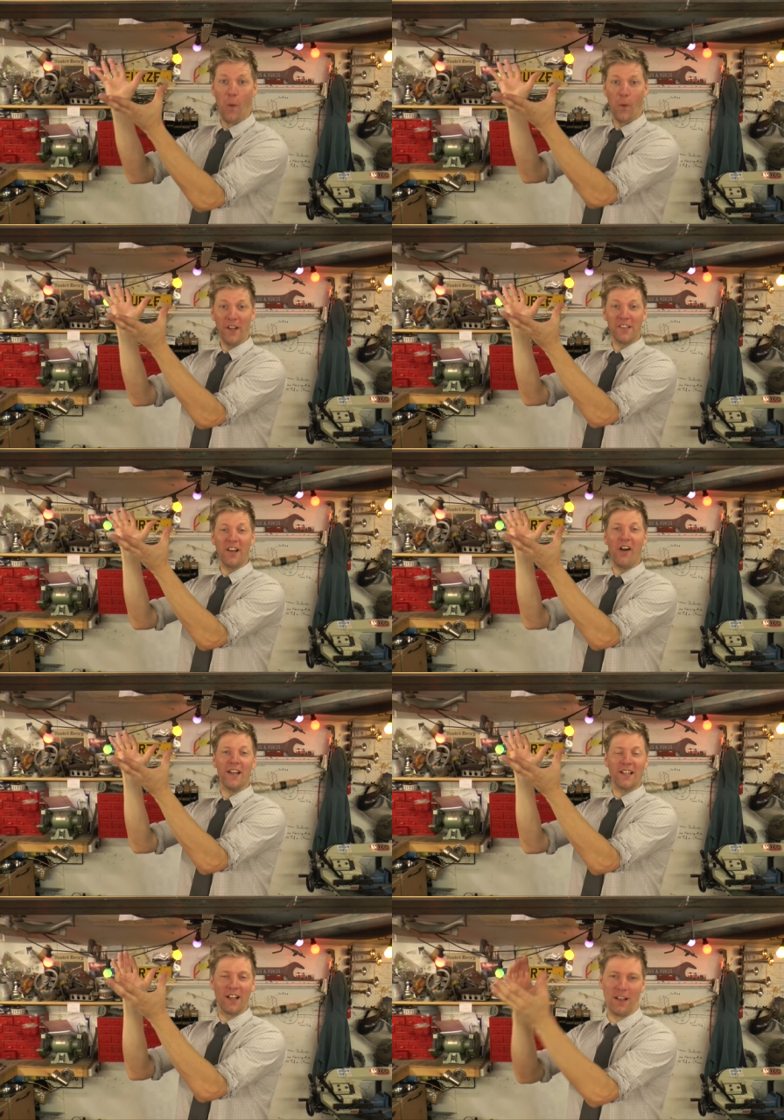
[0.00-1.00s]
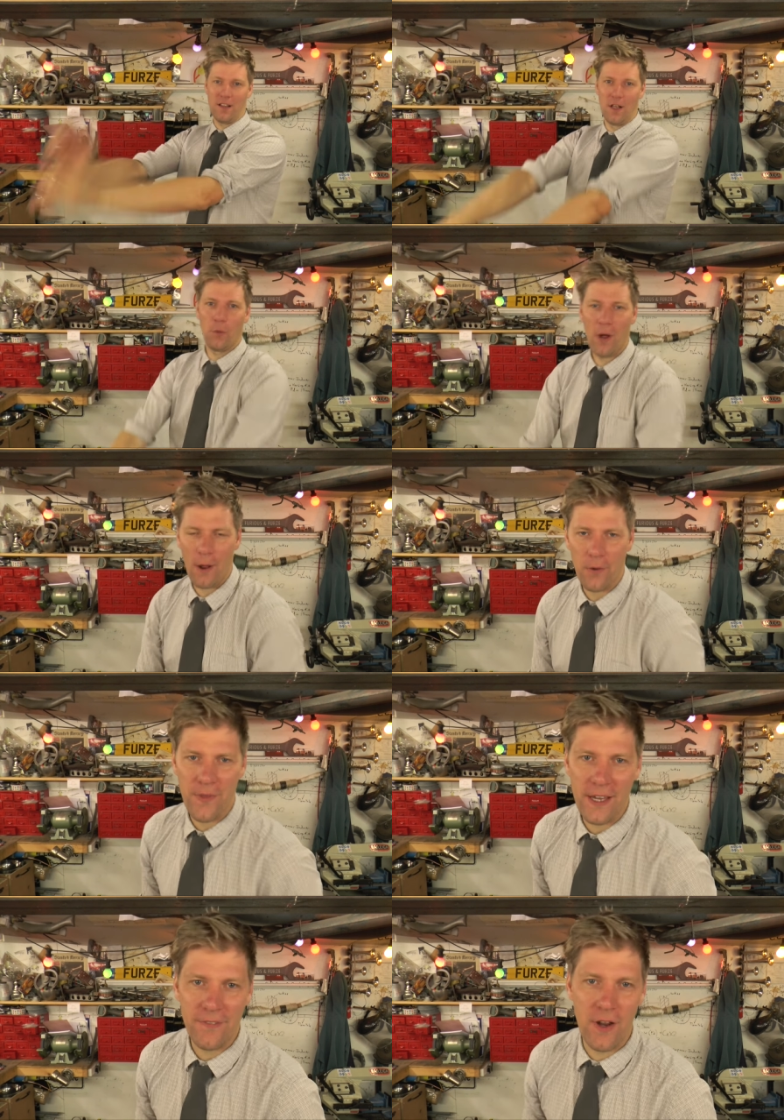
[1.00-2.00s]
What a title! Well,
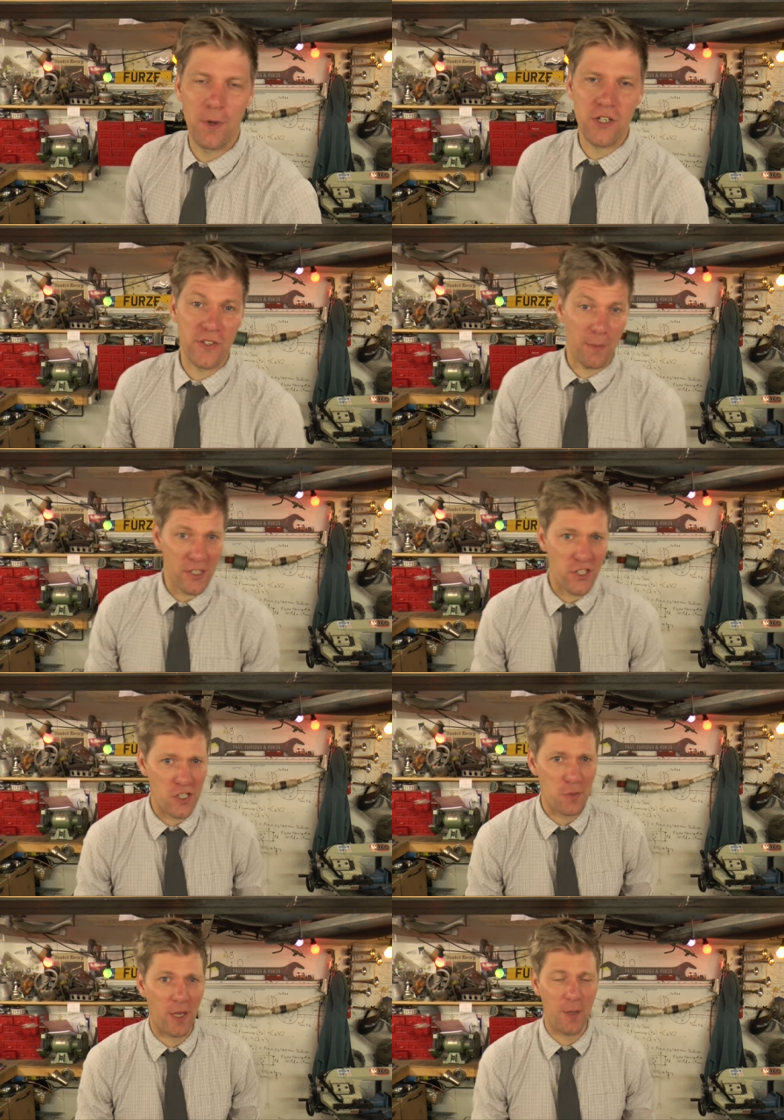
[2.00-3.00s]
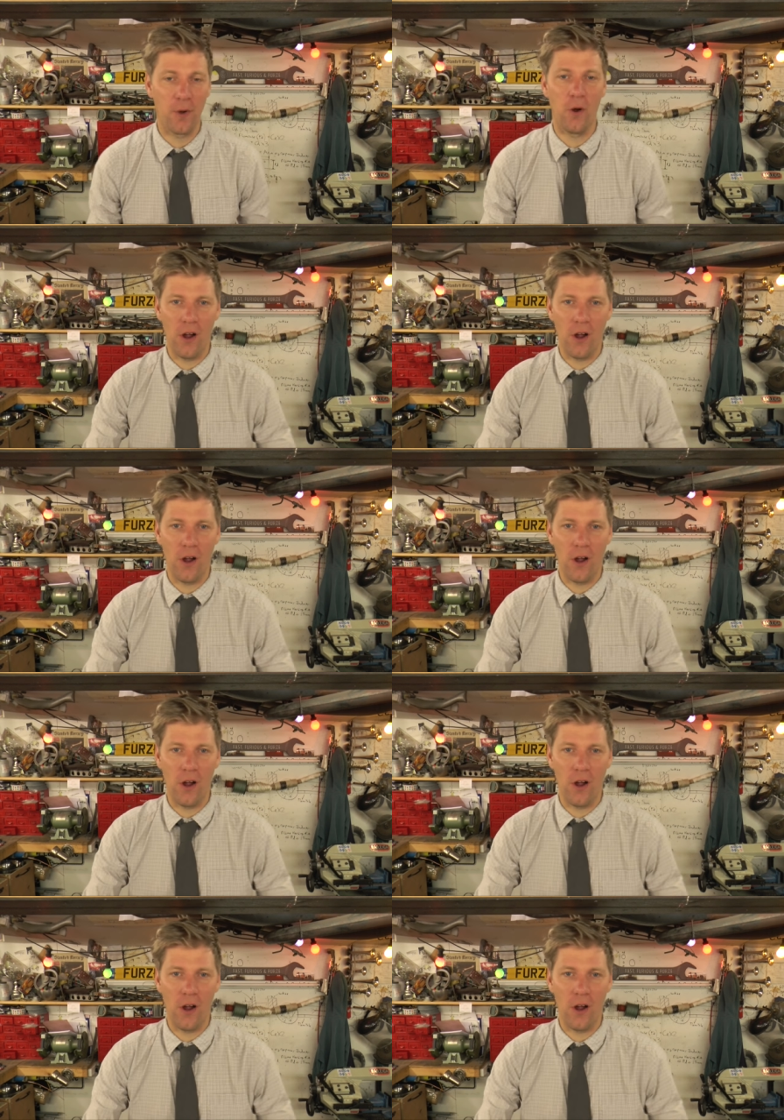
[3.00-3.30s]
thank you very much for the messages, people.